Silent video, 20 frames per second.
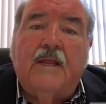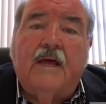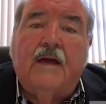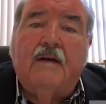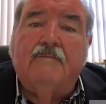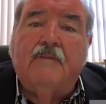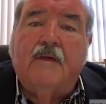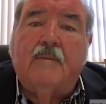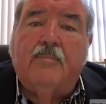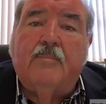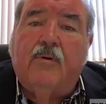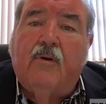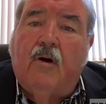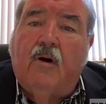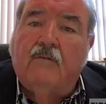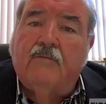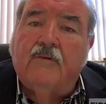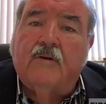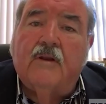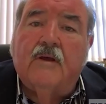have that
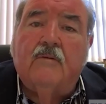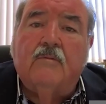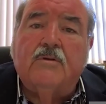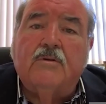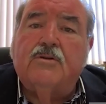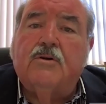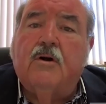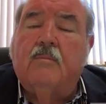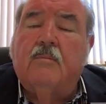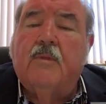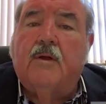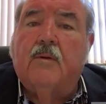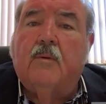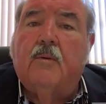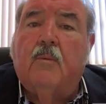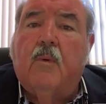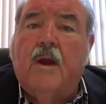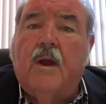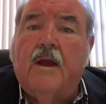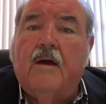privately, which I'm not
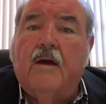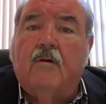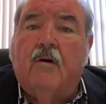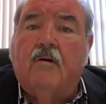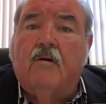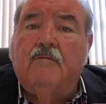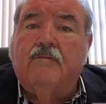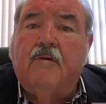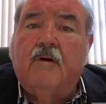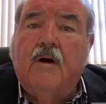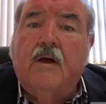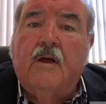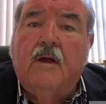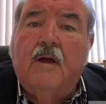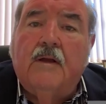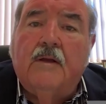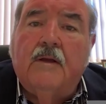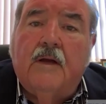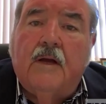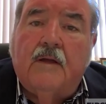aware of.
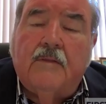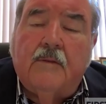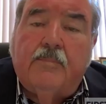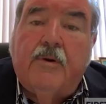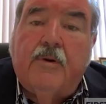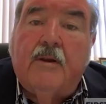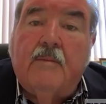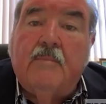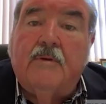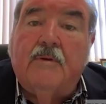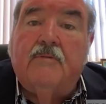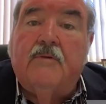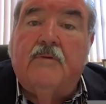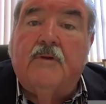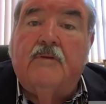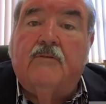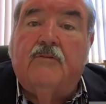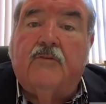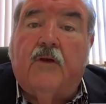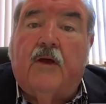The Premier
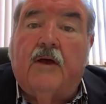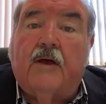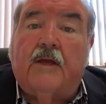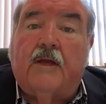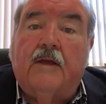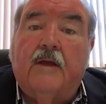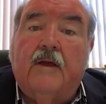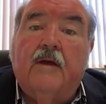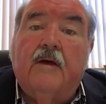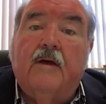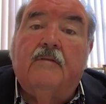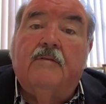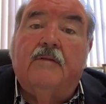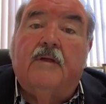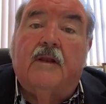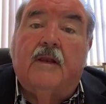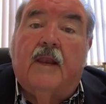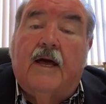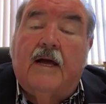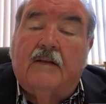did say
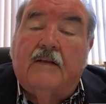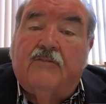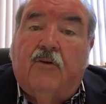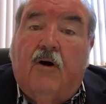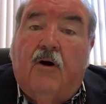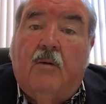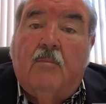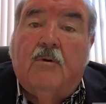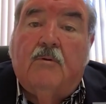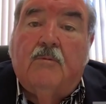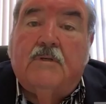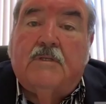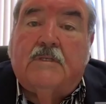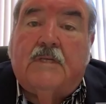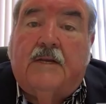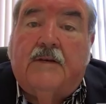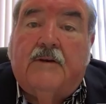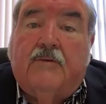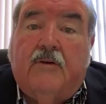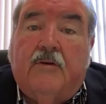that last time it was
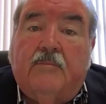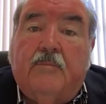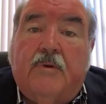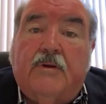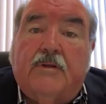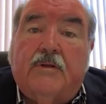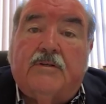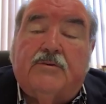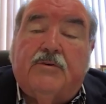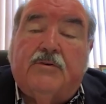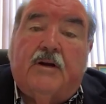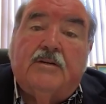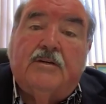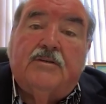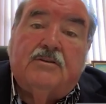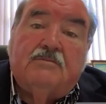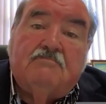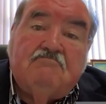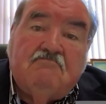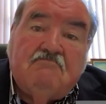under
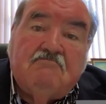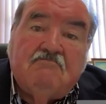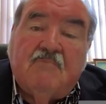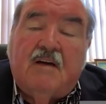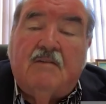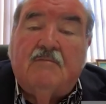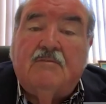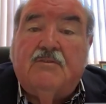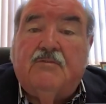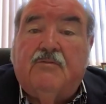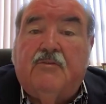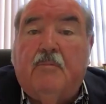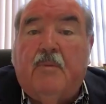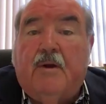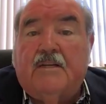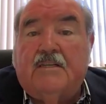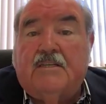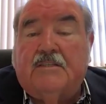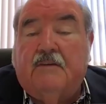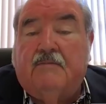administration, that was for
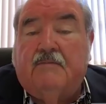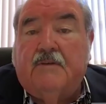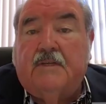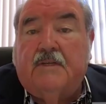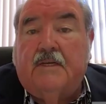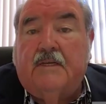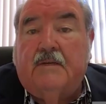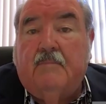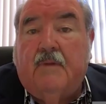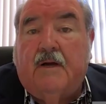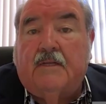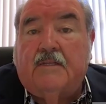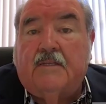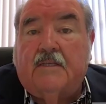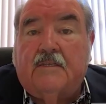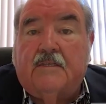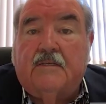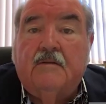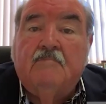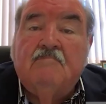about 17
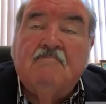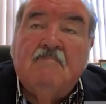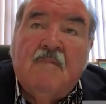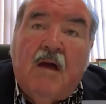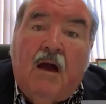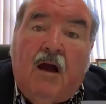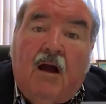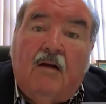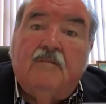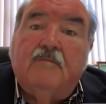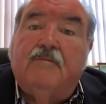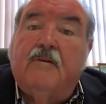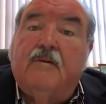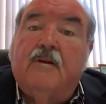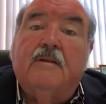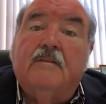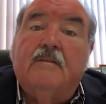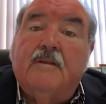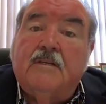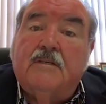months.
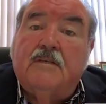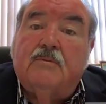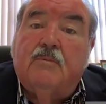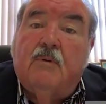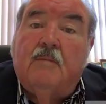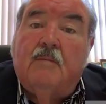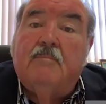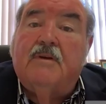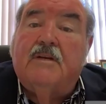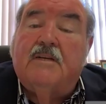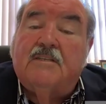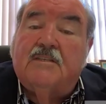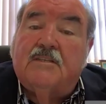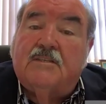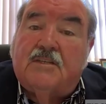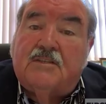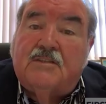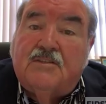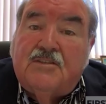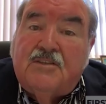Hopefully this one, because it's
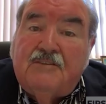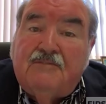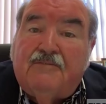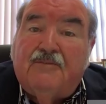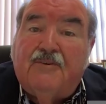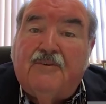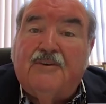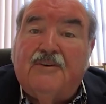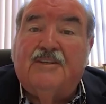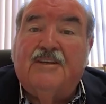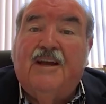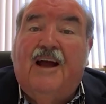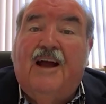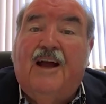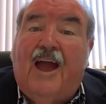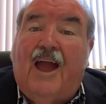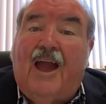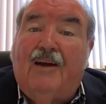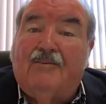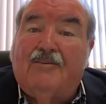a different
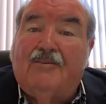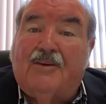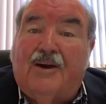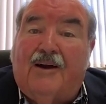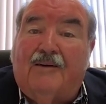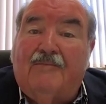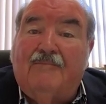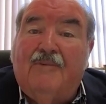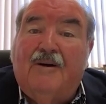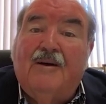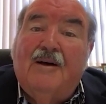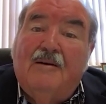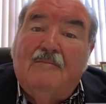outcome,